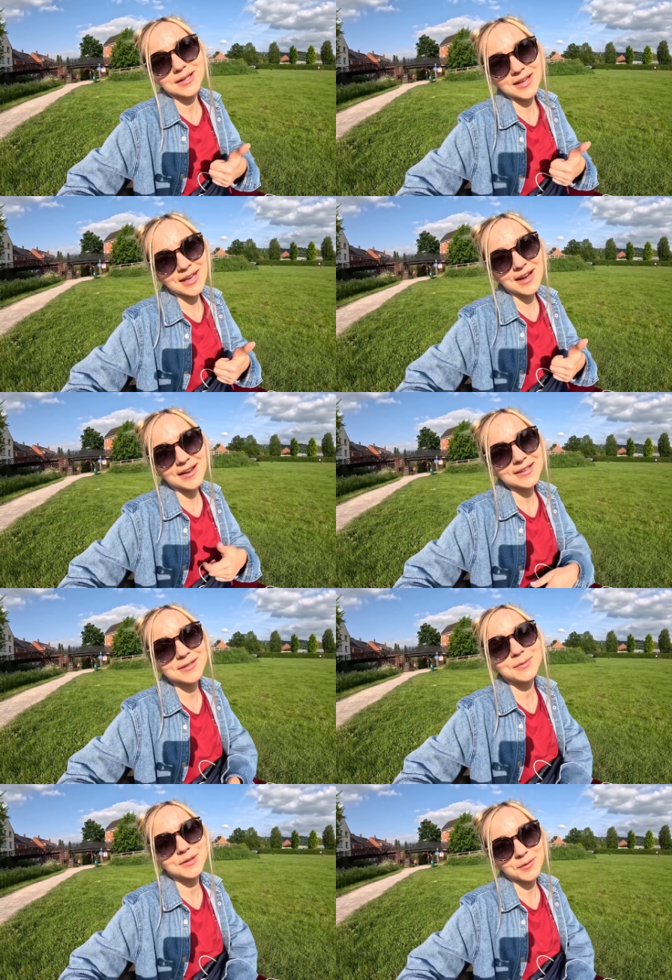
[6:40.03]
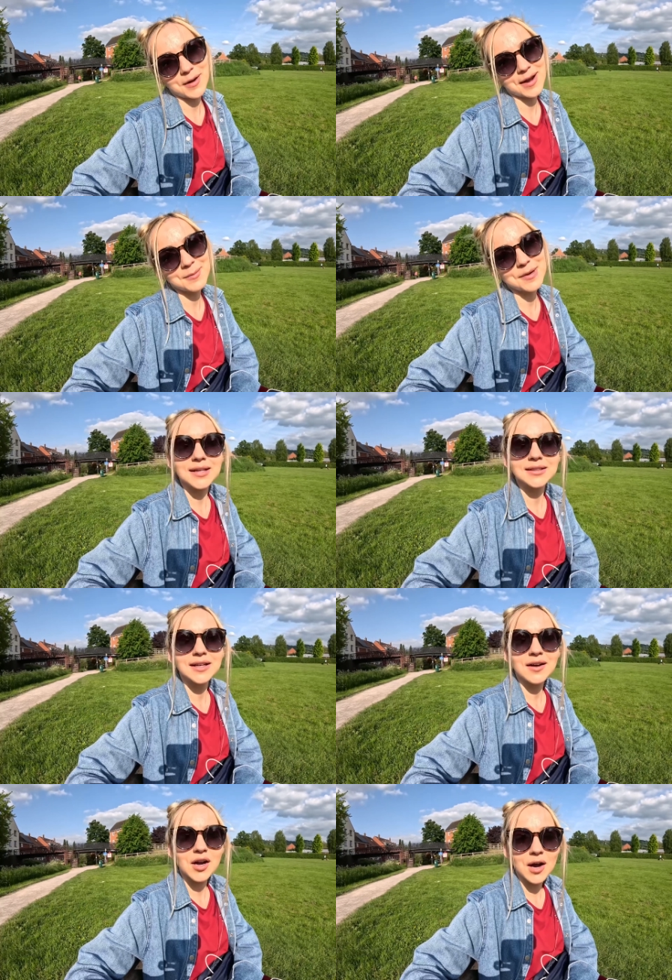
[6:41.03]
like subscribe and
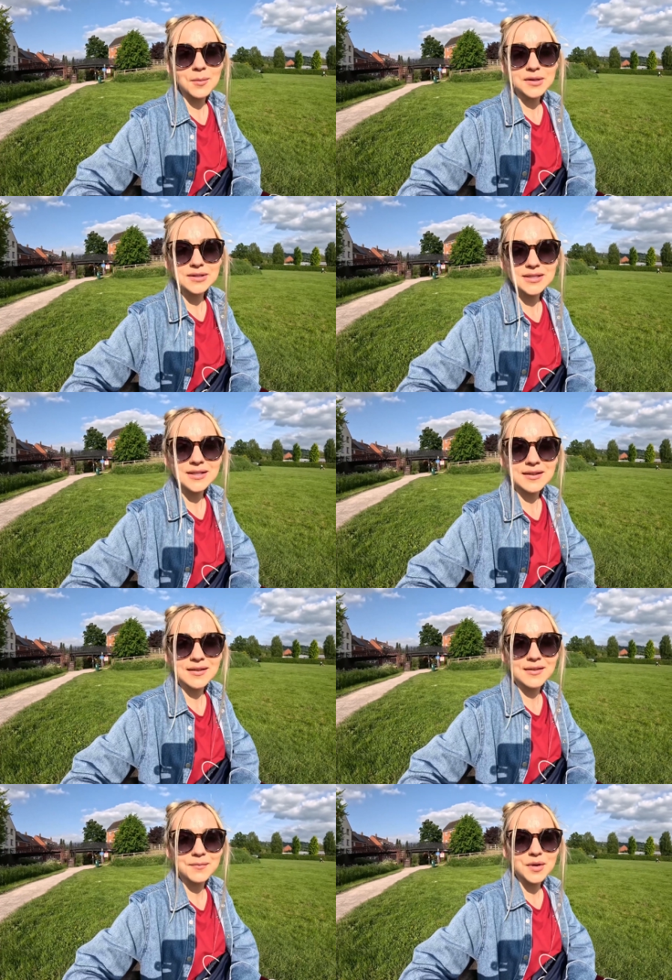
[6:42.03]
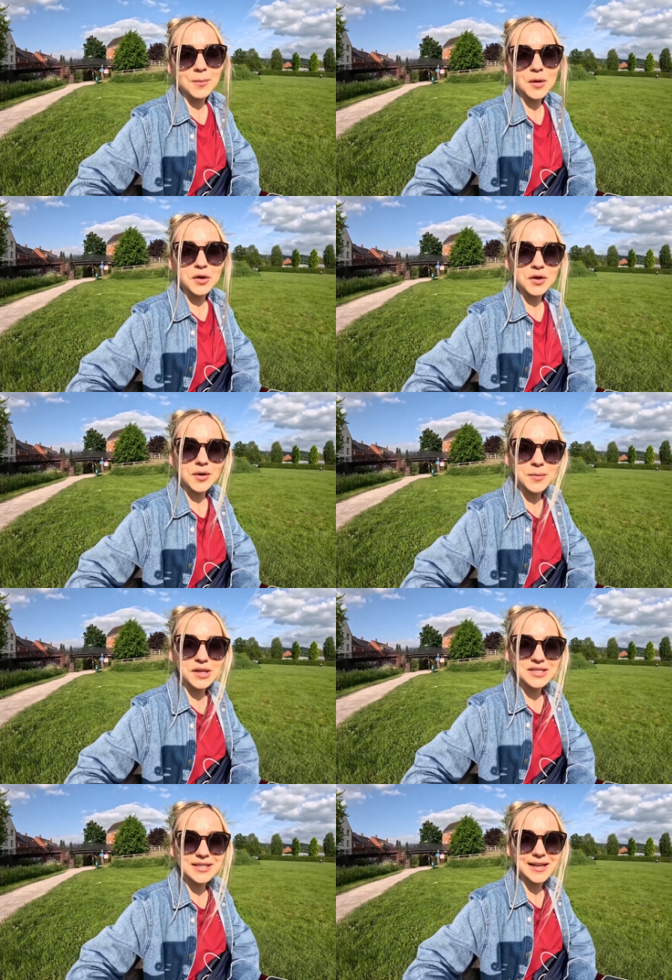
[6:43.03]
uh, comment um, about your
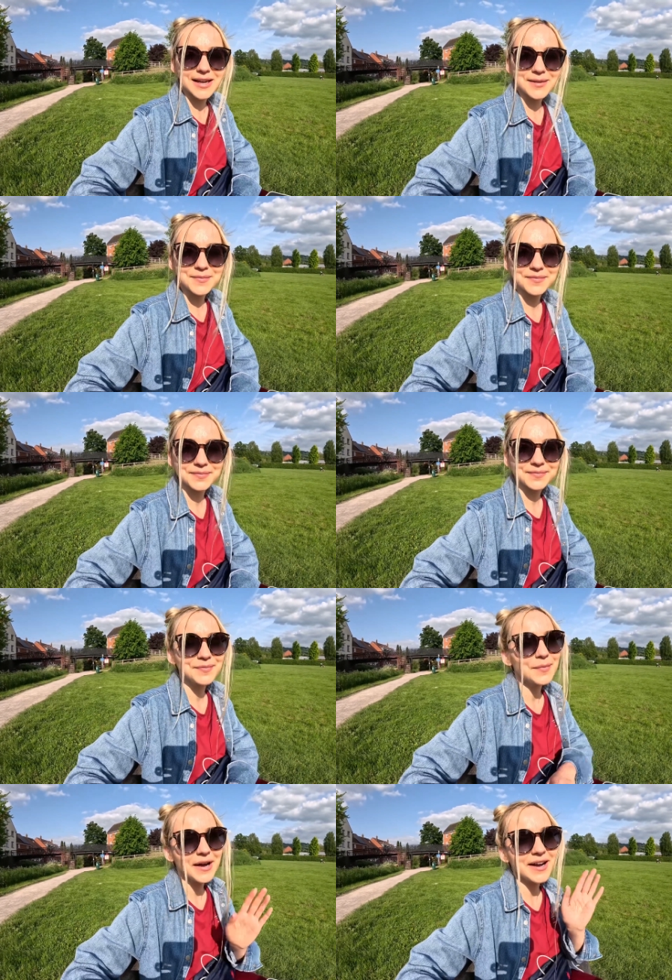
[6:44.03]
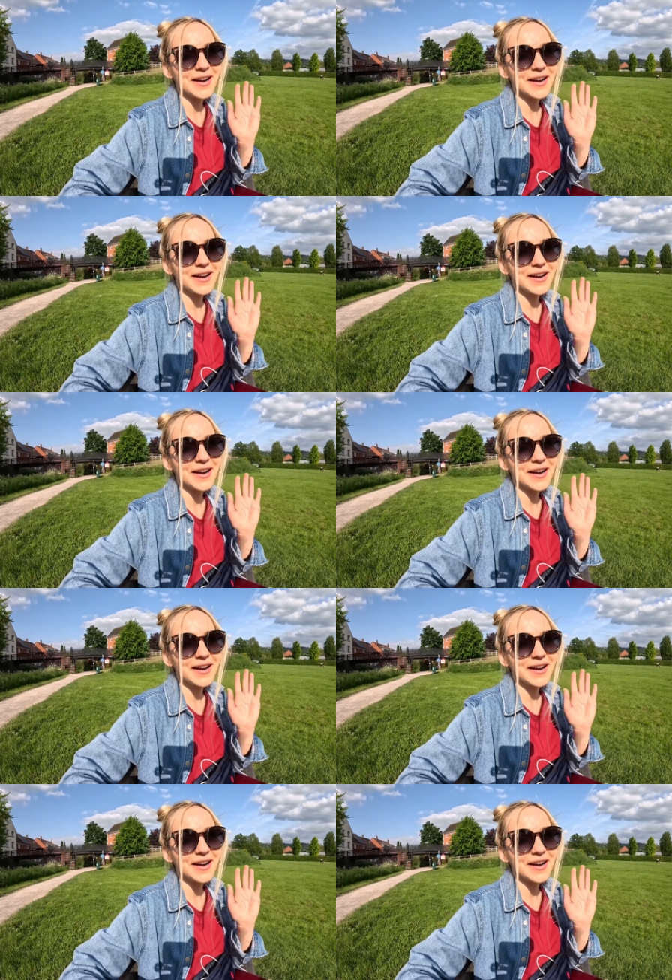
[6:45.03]
community day bye